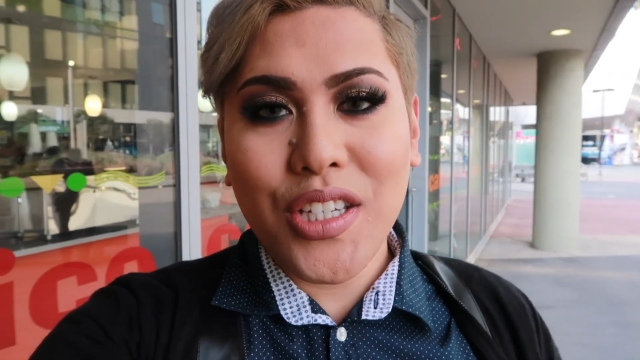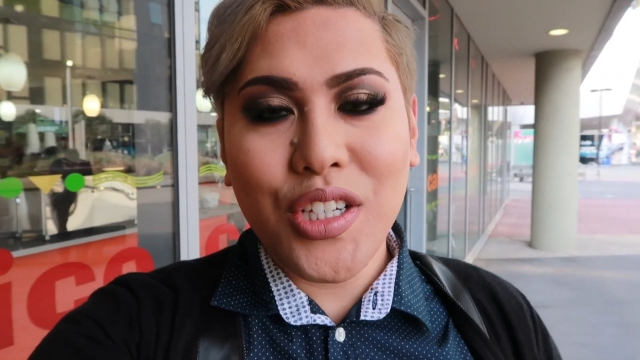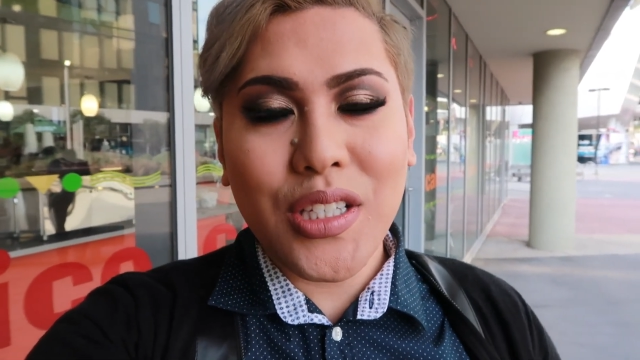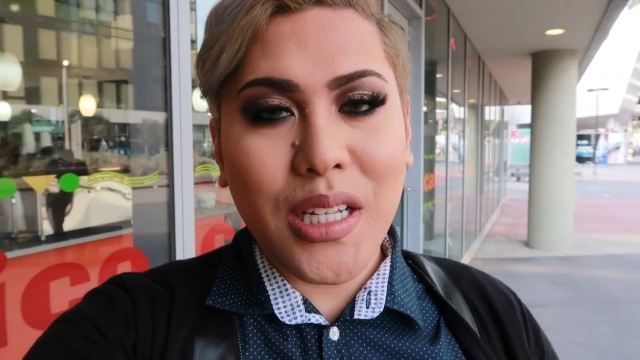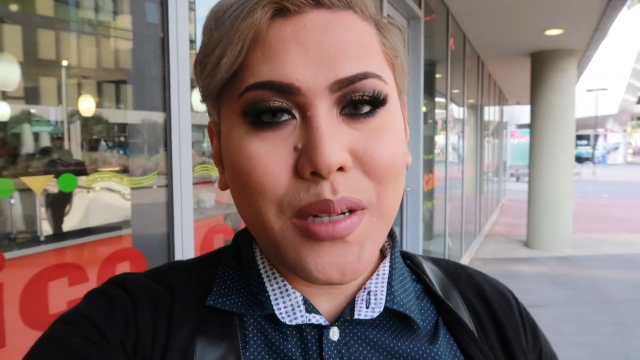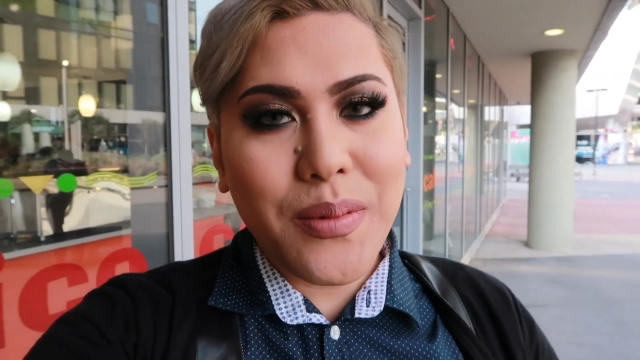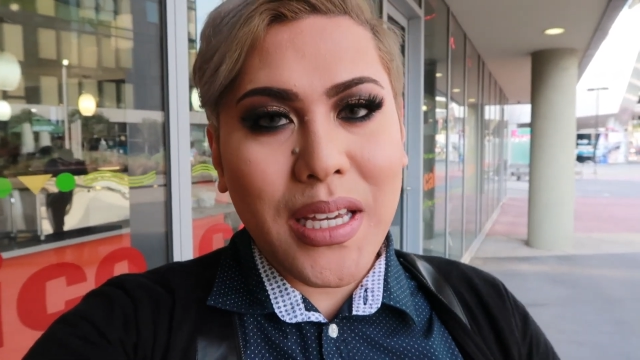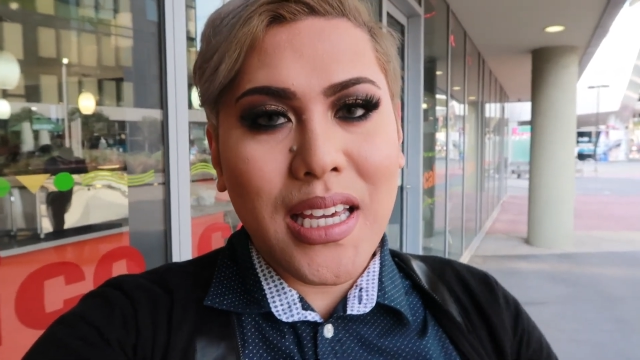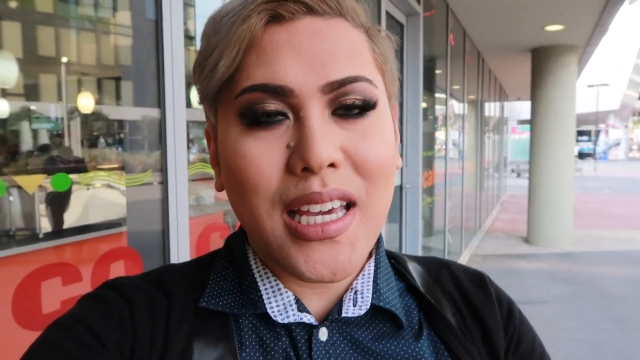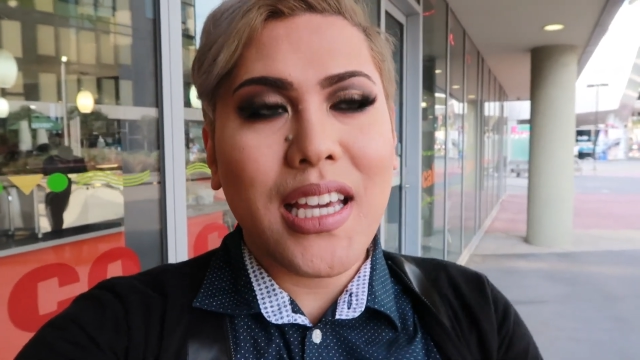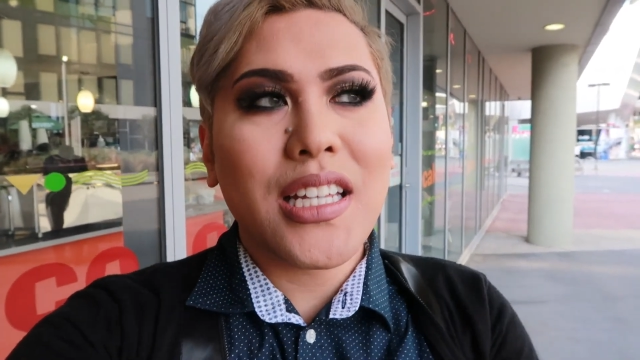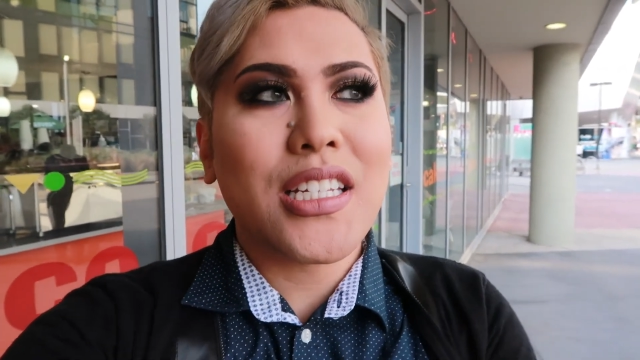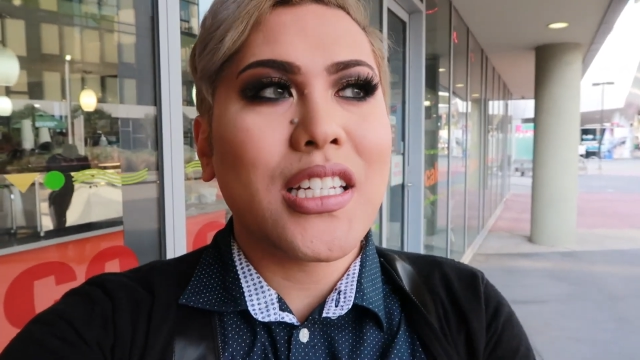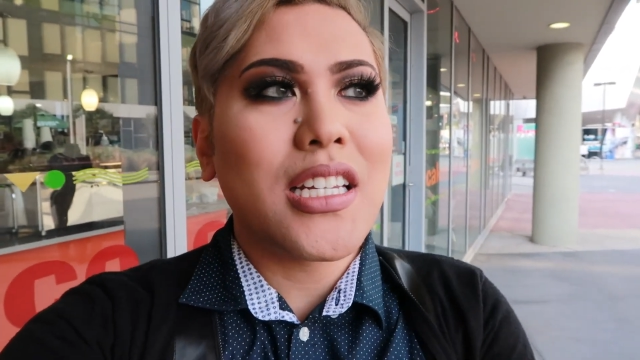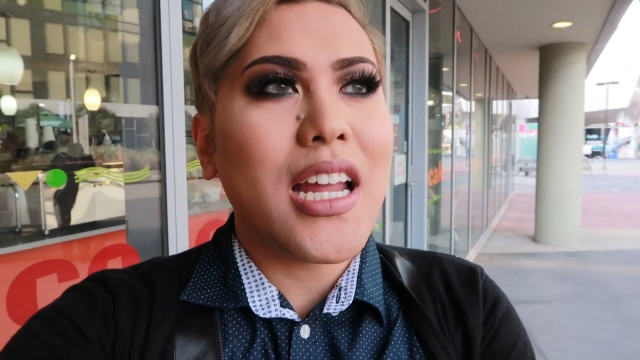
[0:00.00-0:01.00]
She's going to be
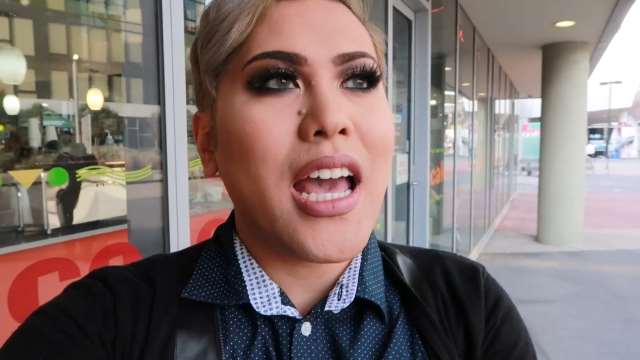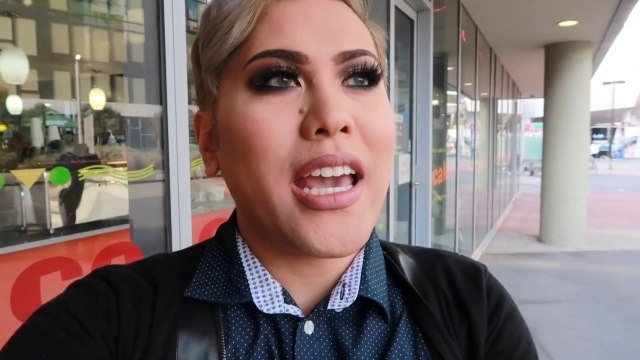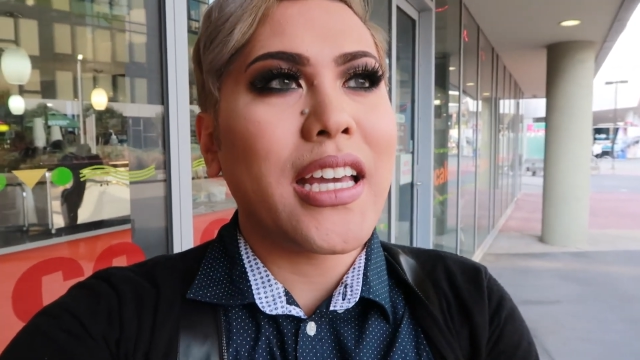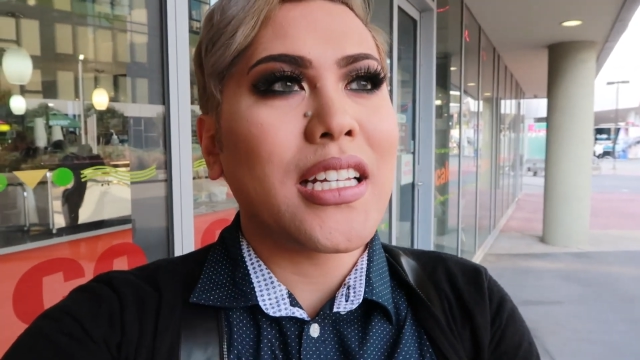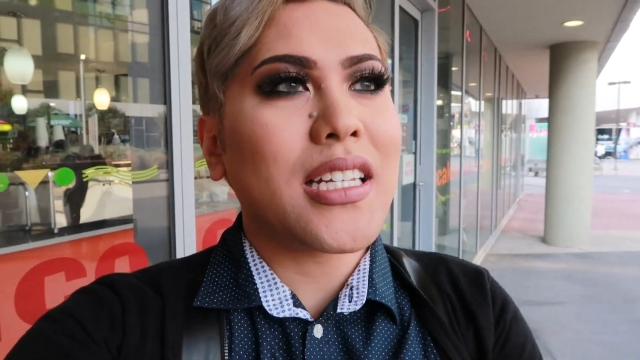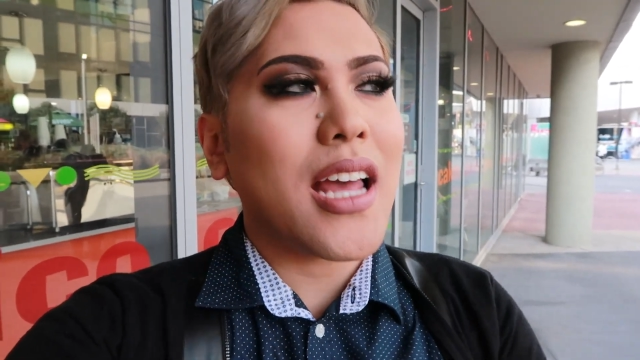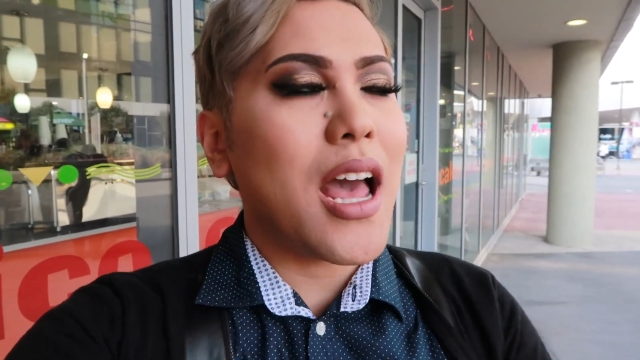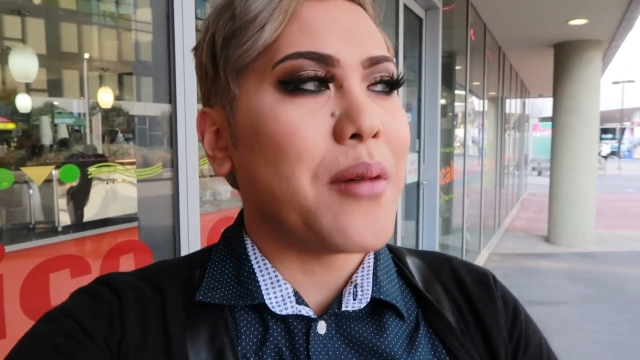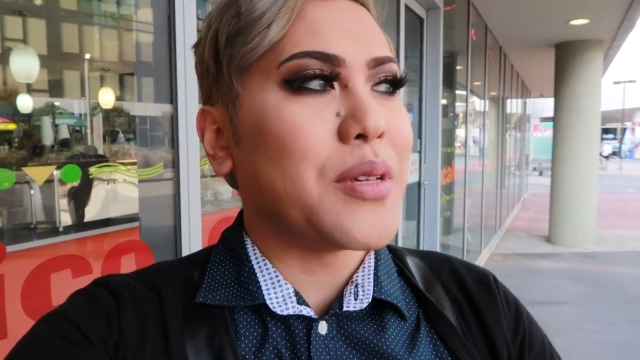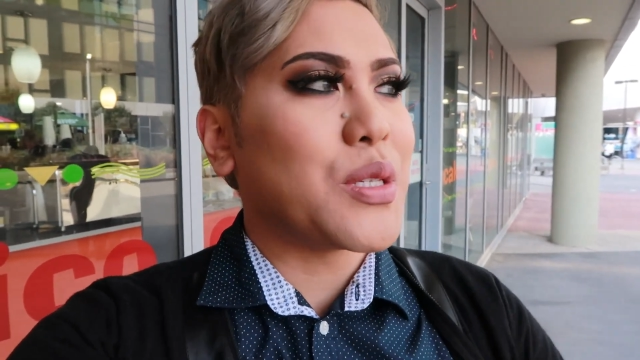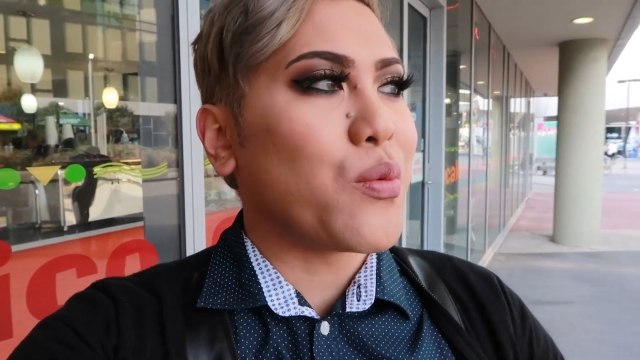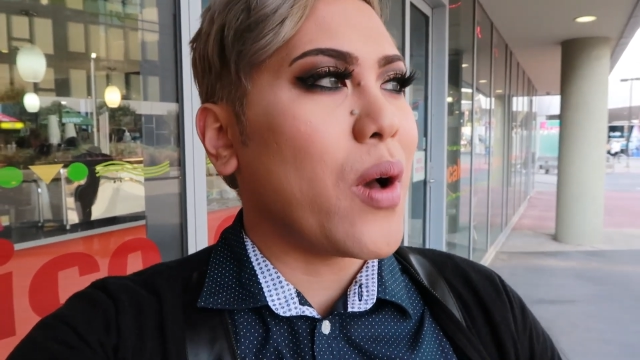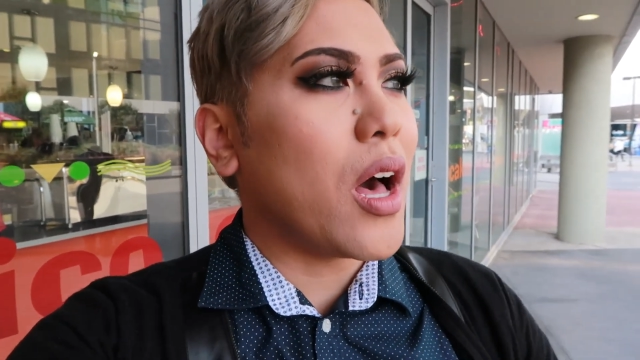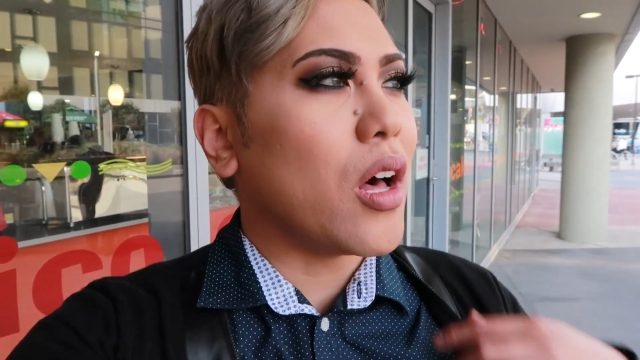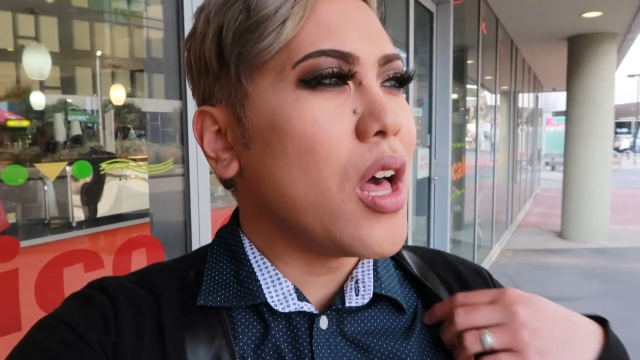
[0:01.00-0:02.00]
here tonight
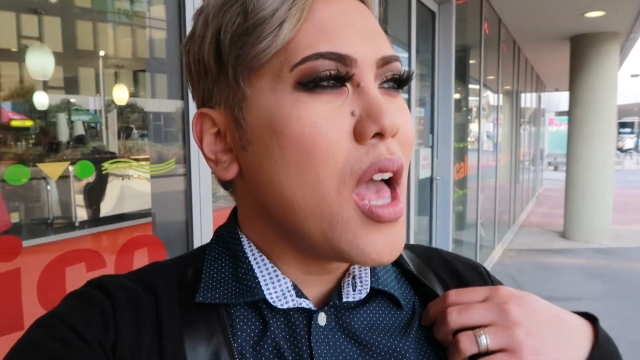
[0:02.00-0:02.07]
as well.